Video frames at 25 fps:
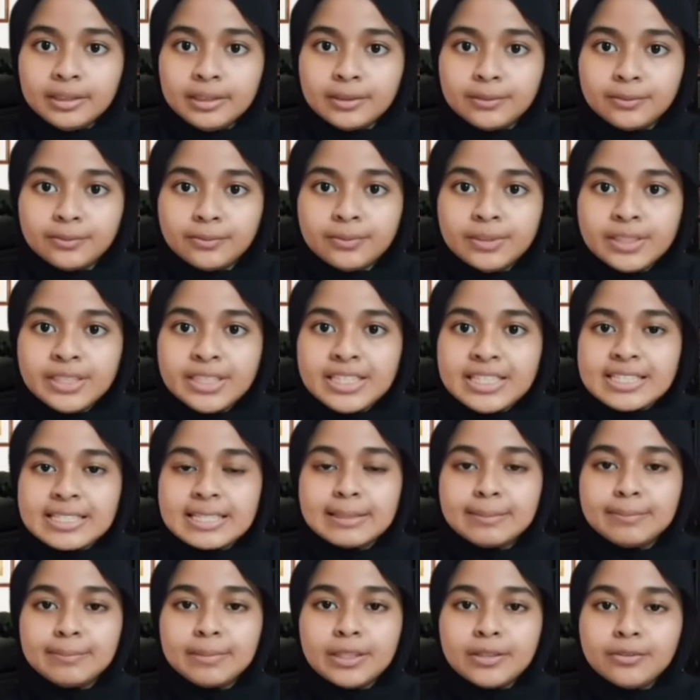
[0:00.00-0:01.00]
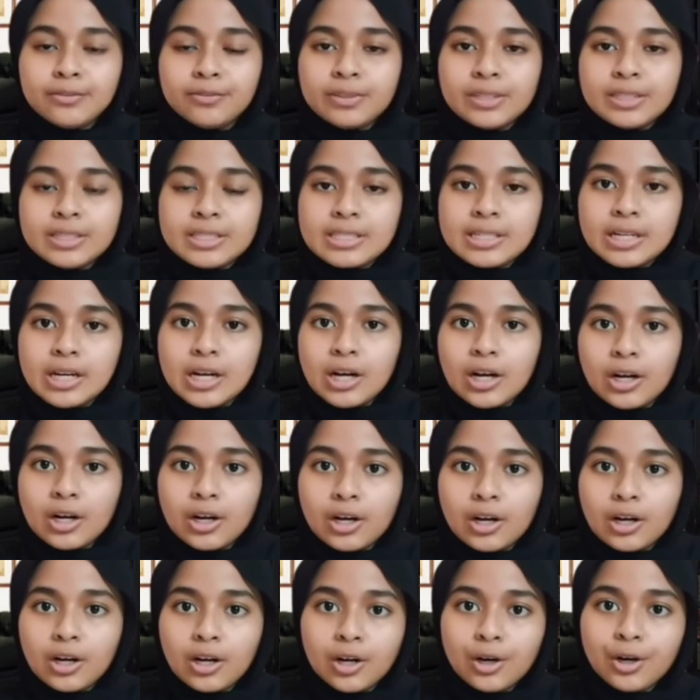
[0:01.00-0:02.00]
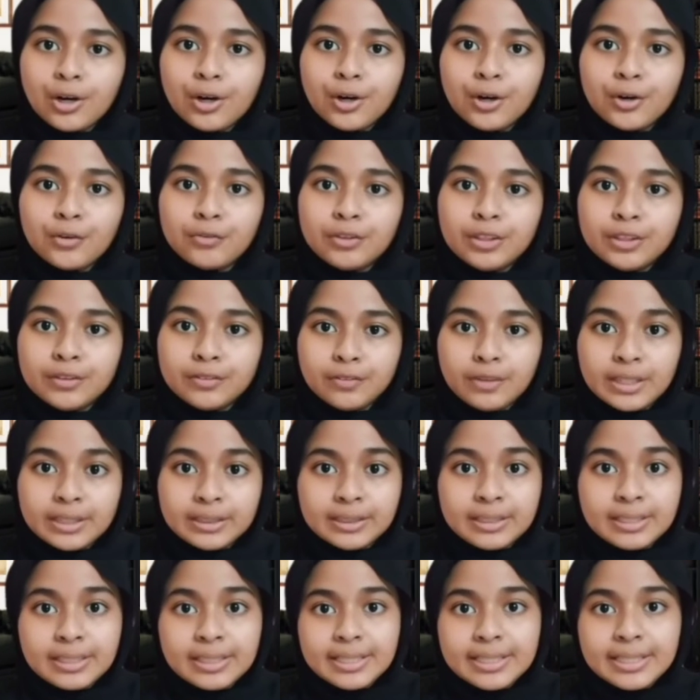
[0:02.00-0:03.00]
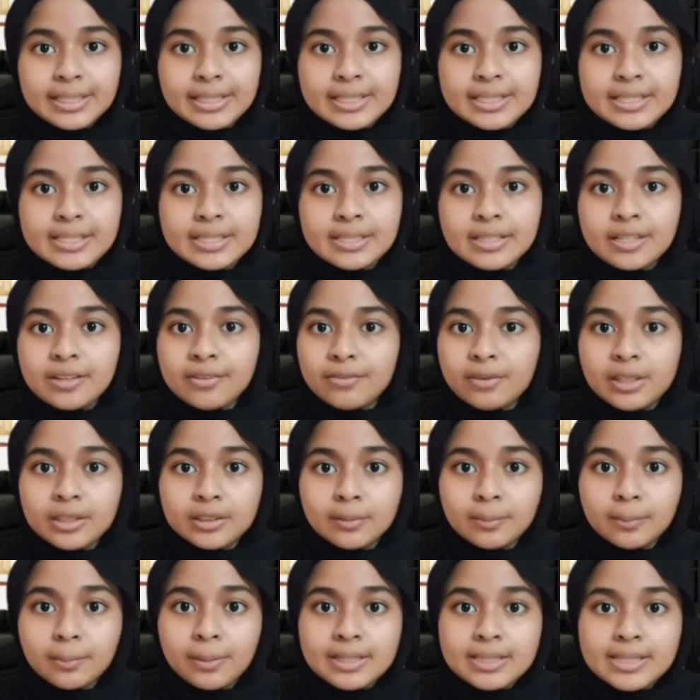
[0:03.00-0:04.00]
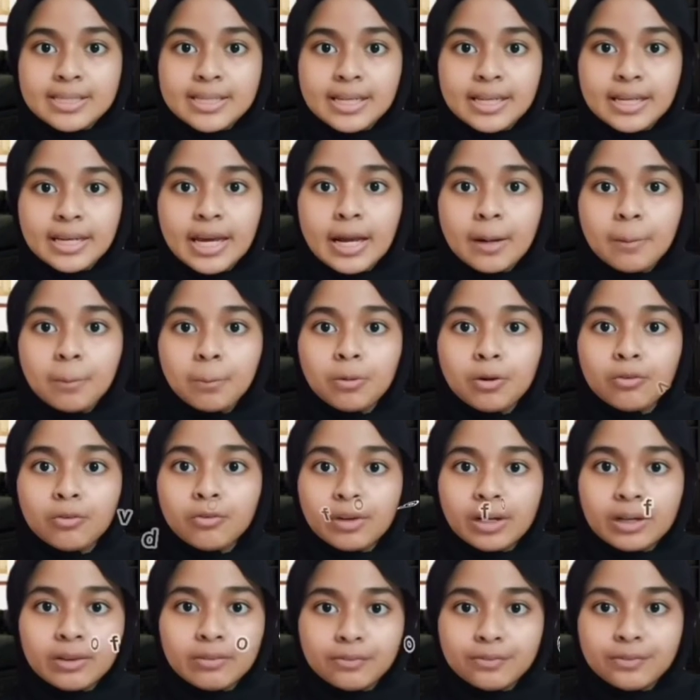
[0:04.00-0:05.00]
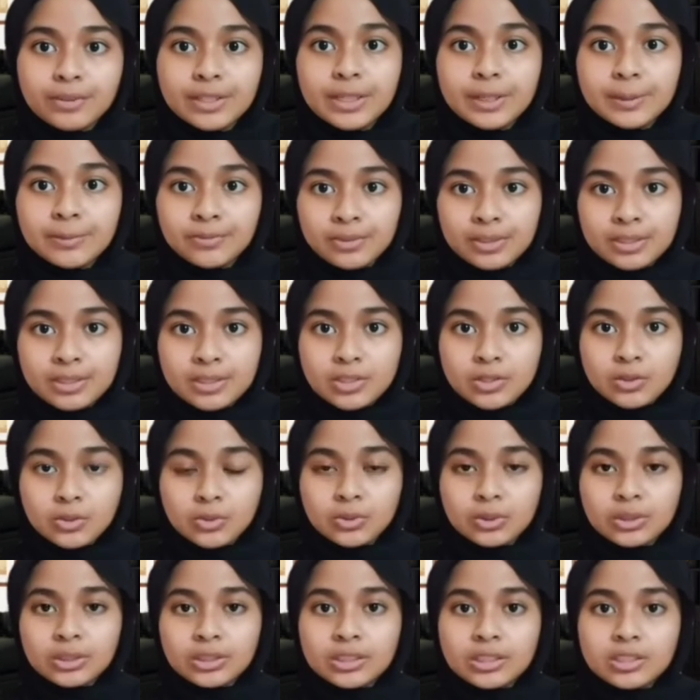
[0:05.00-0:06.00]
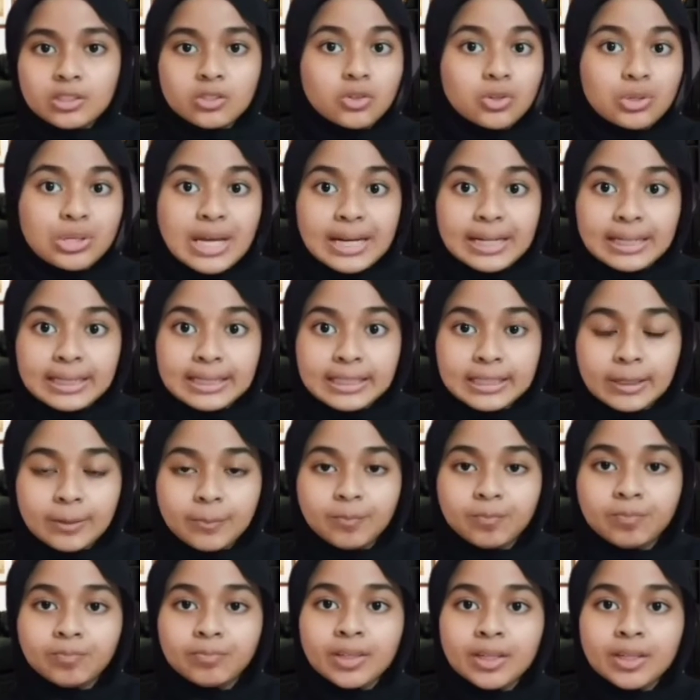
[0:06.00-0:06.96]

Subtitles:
The first benefit of reinventing is reinventing plastic can provide benefits to the society.